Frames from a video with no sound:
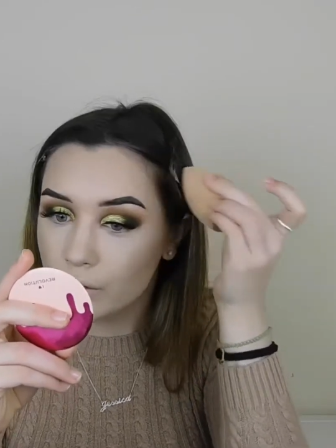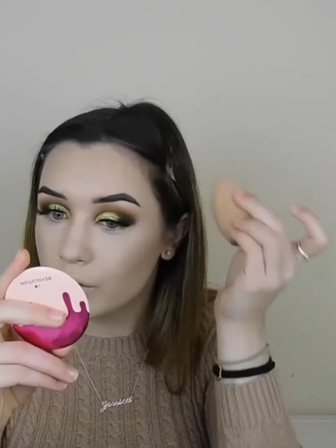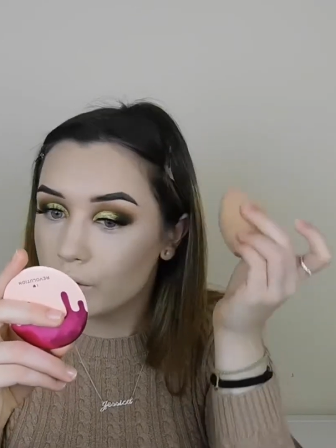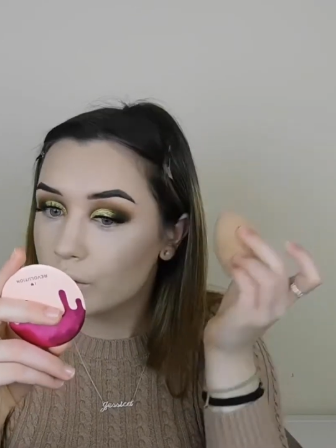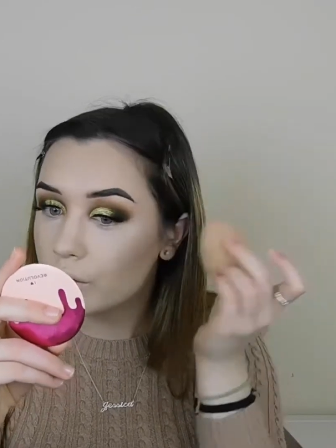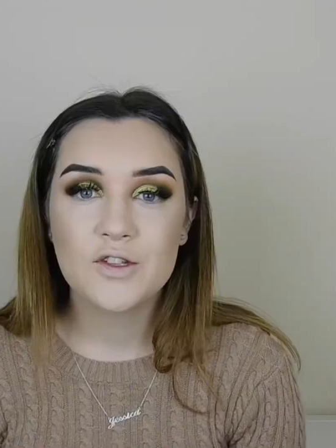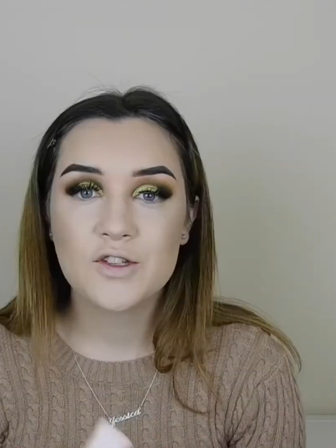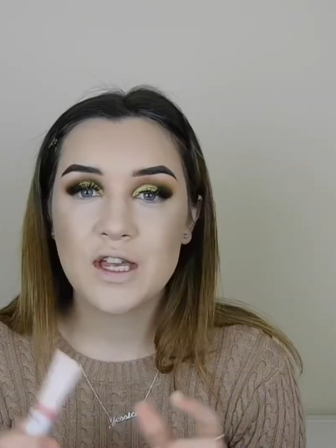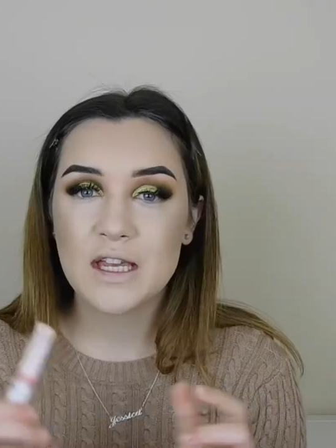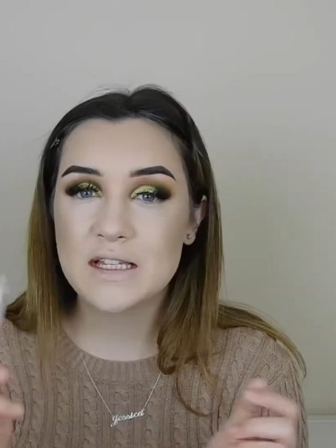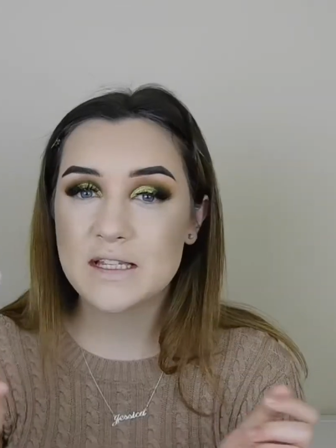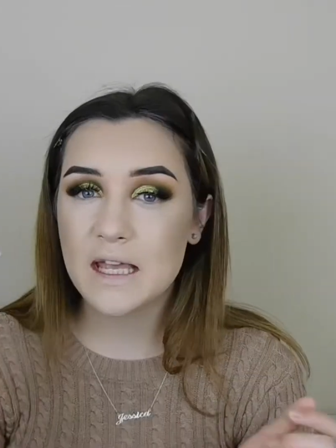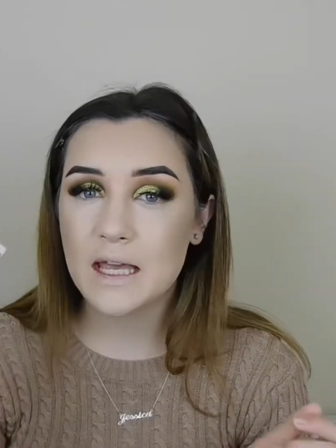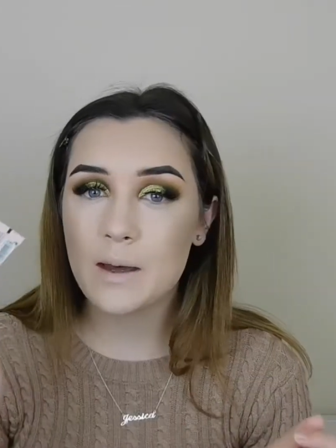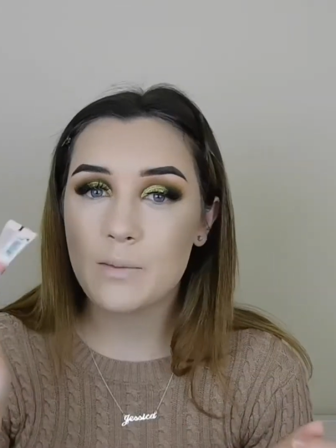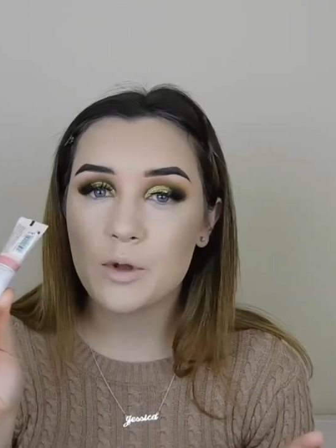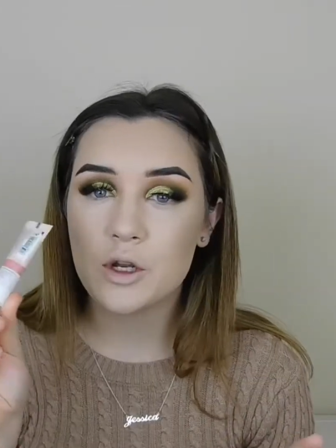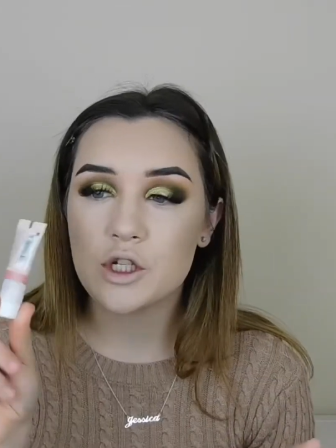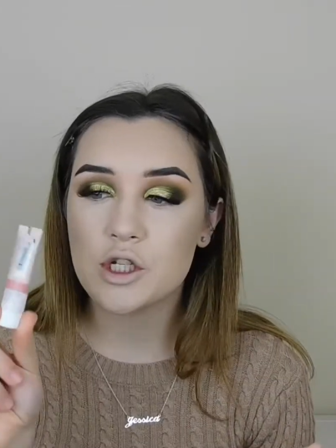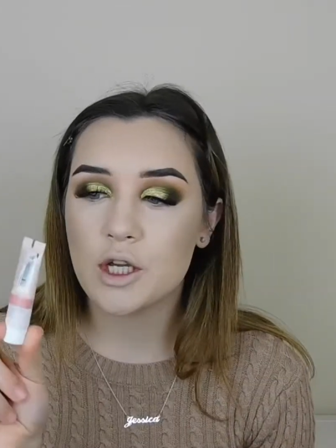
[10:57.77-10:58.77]
So next thing I'm
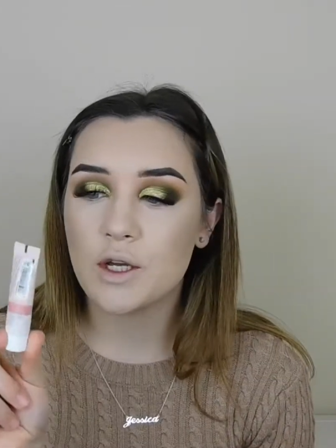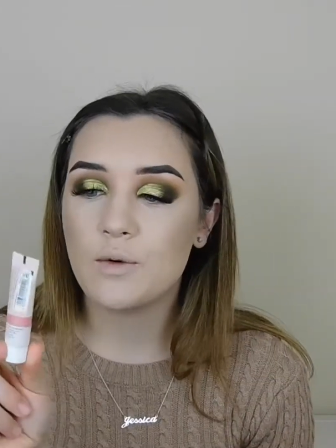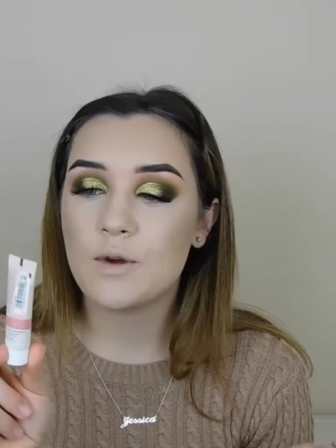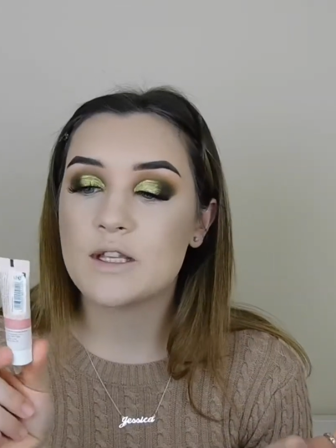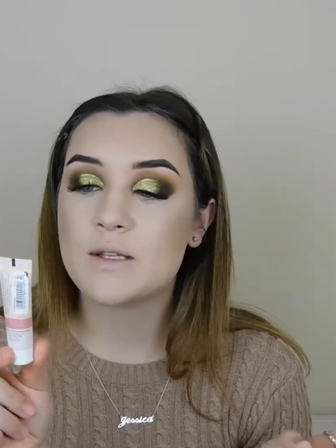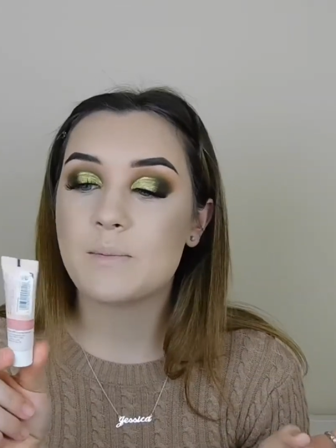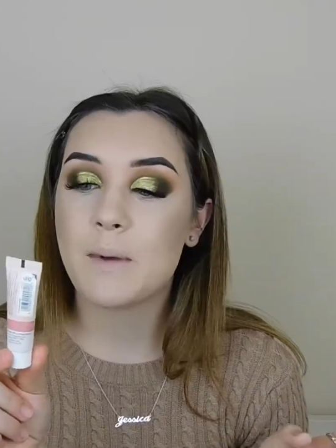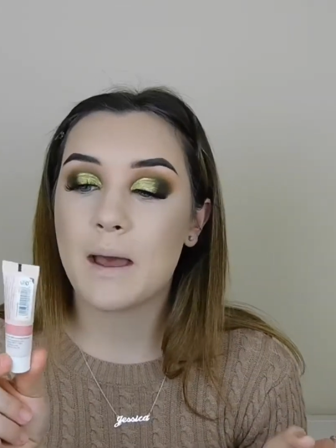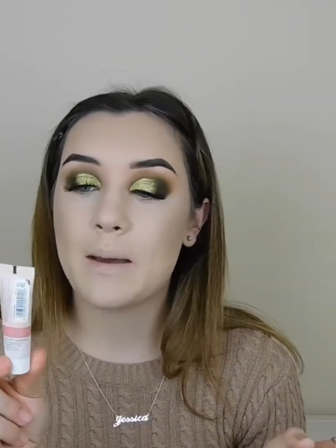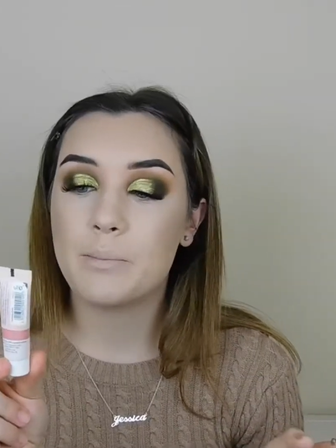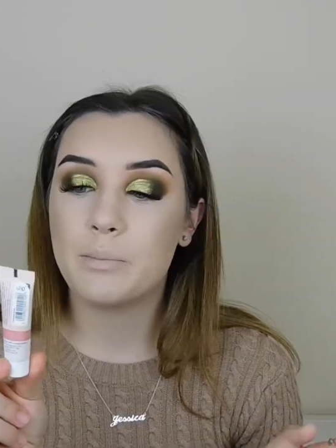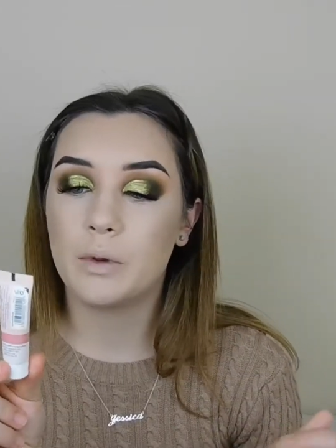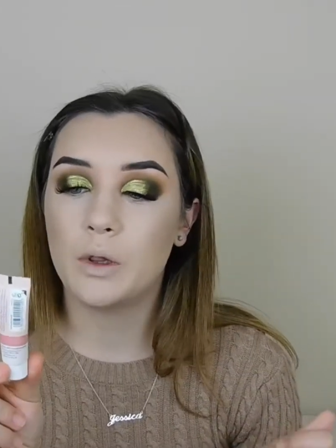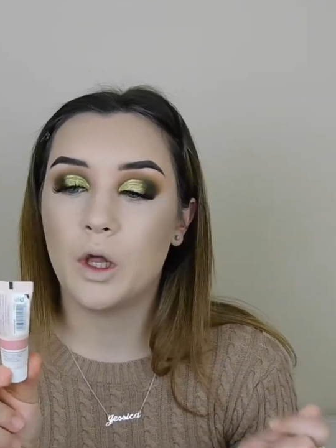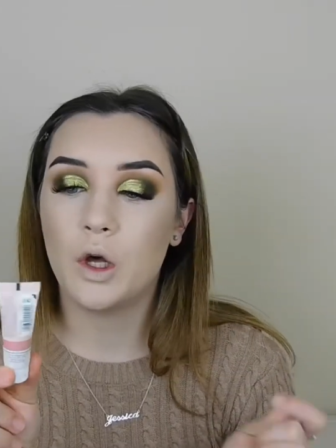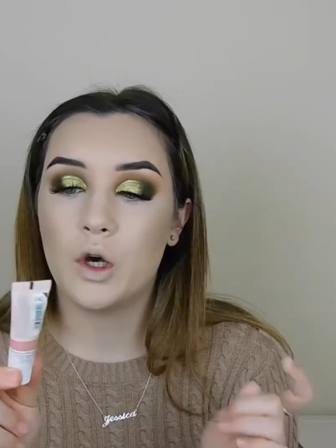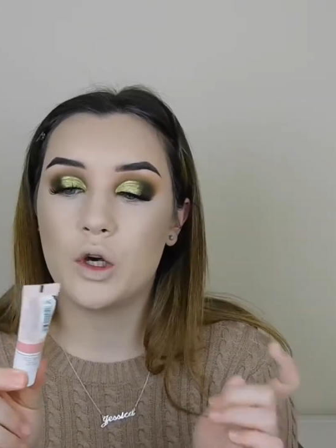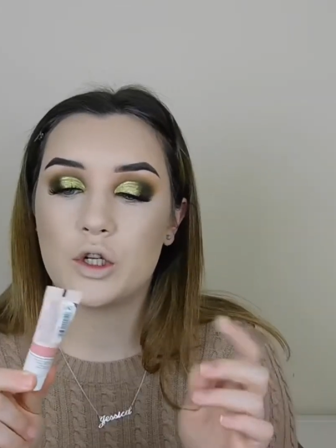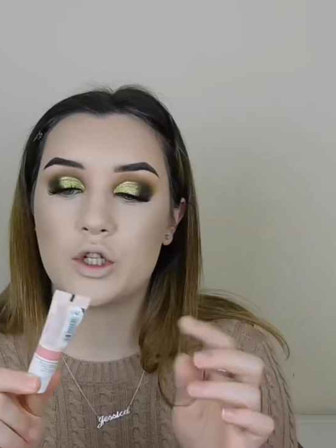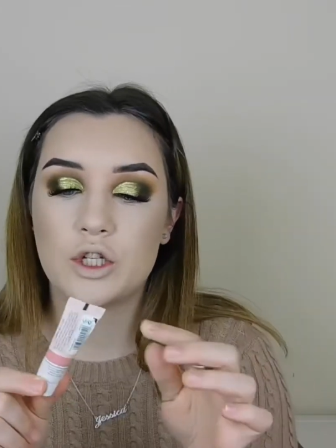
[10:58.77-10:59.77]
going to do is my
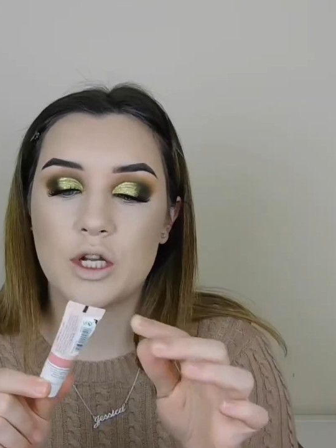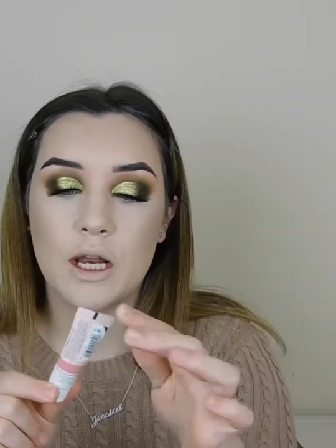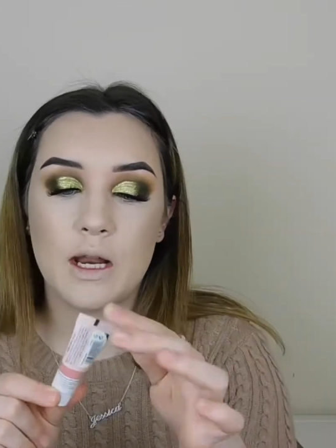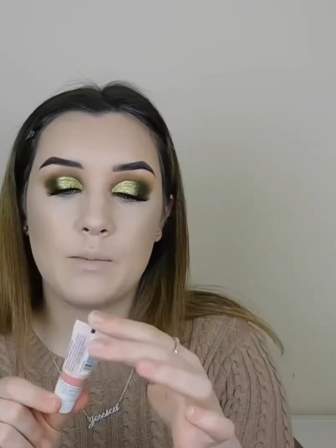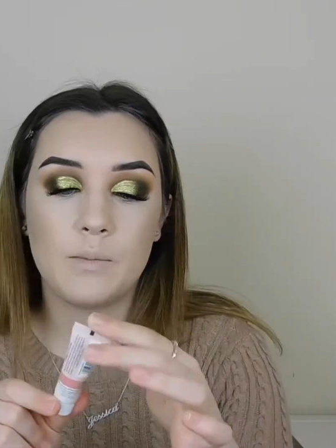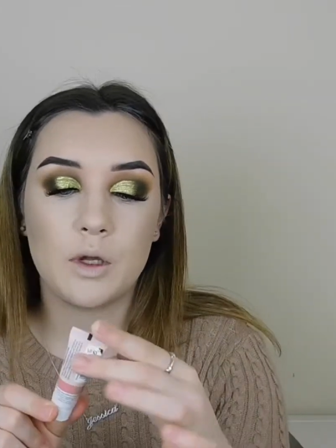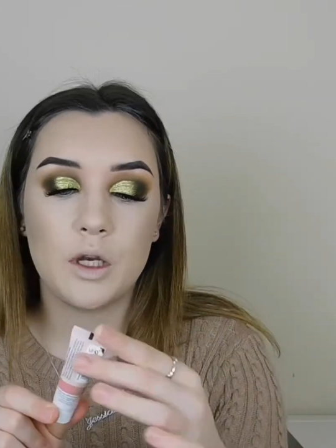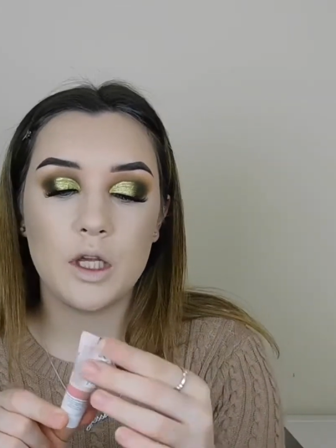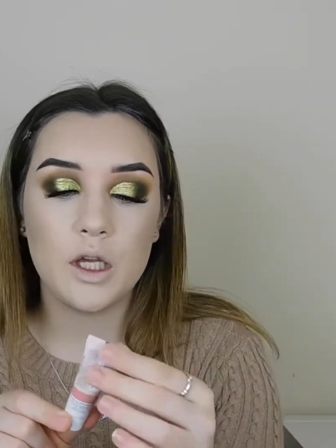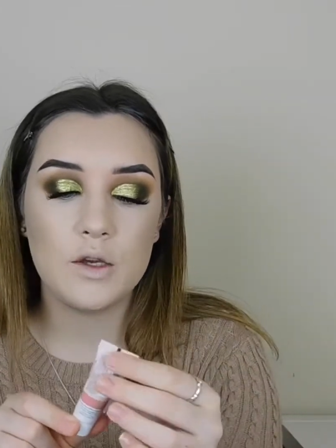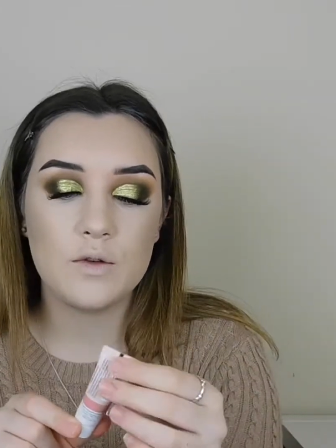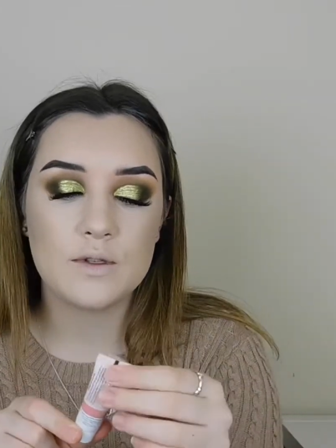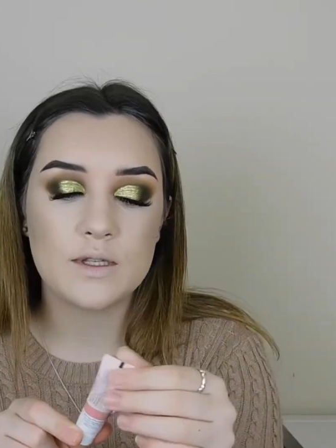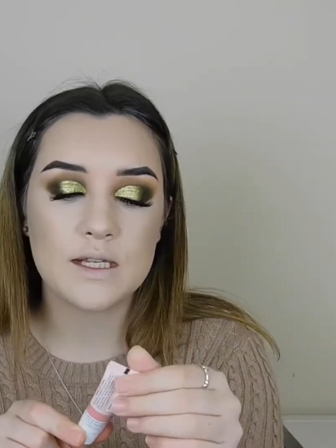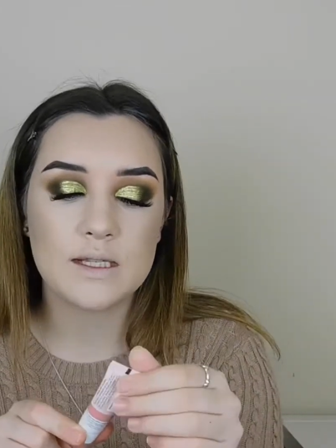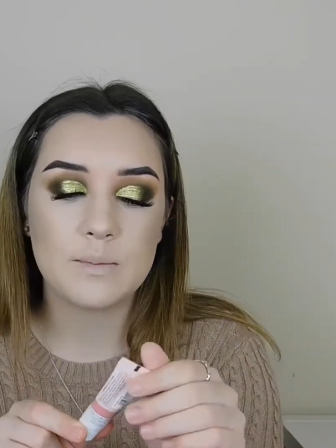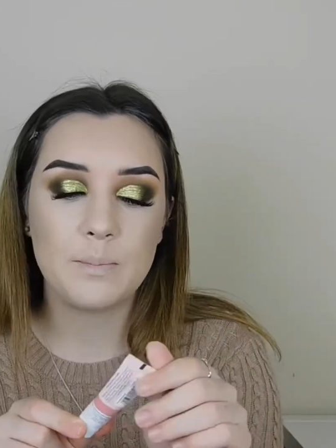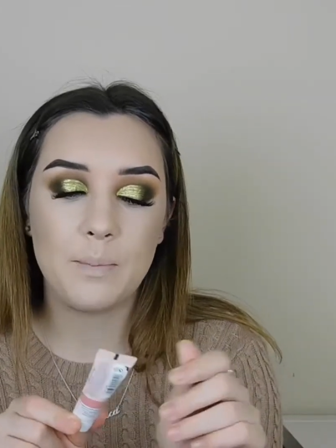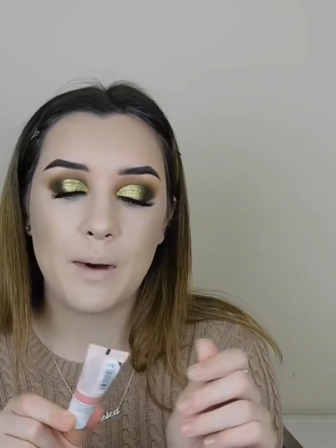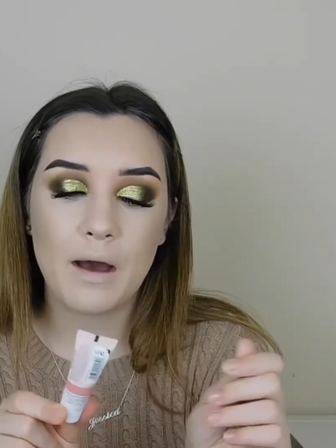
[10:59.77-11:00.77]
blush, and I'm going to use this
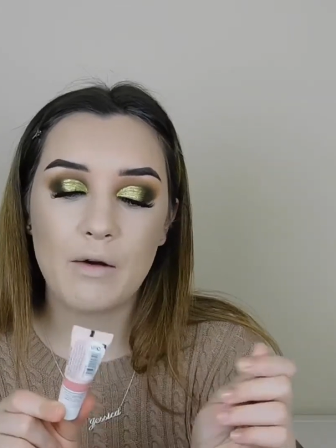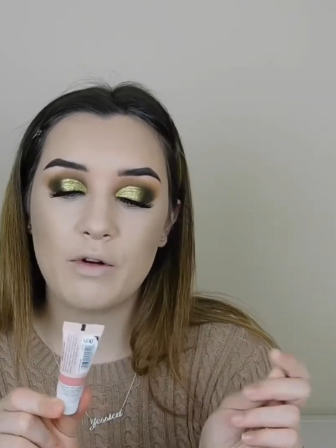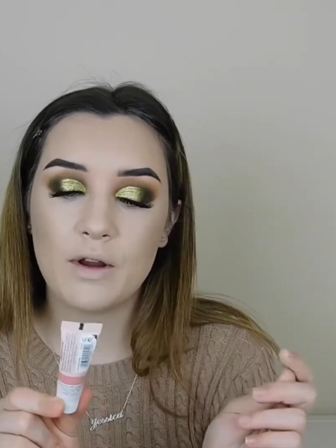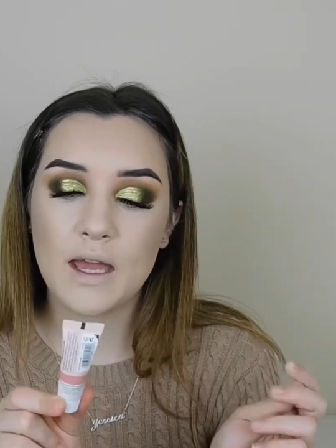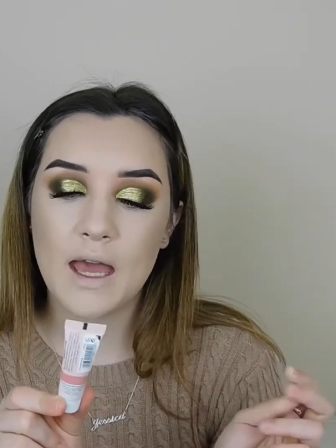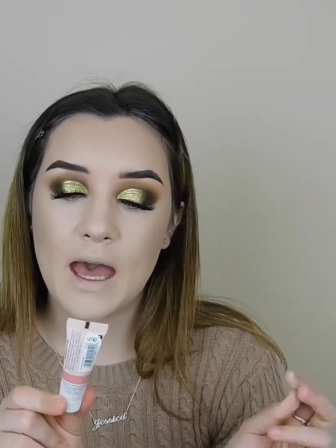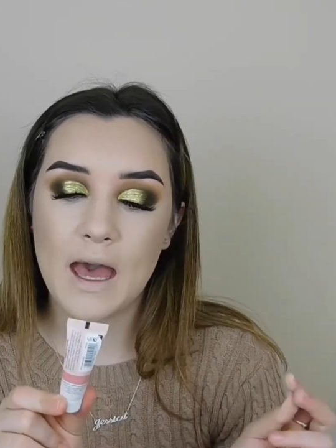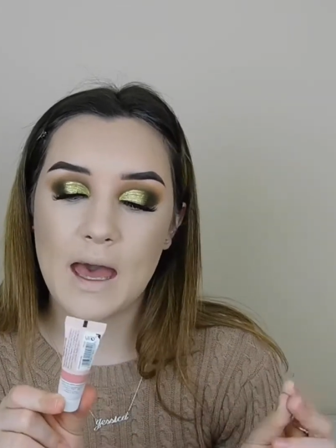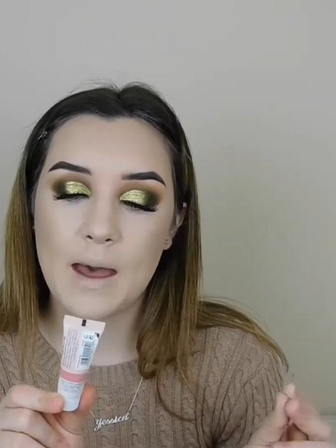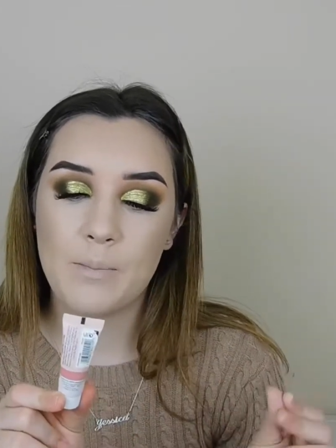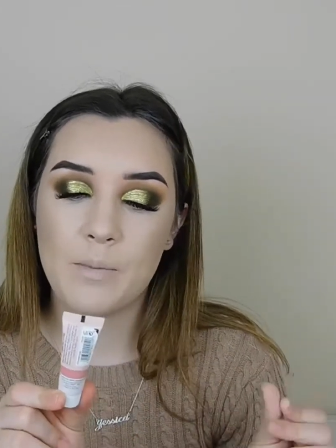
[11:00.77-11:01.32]
Barry M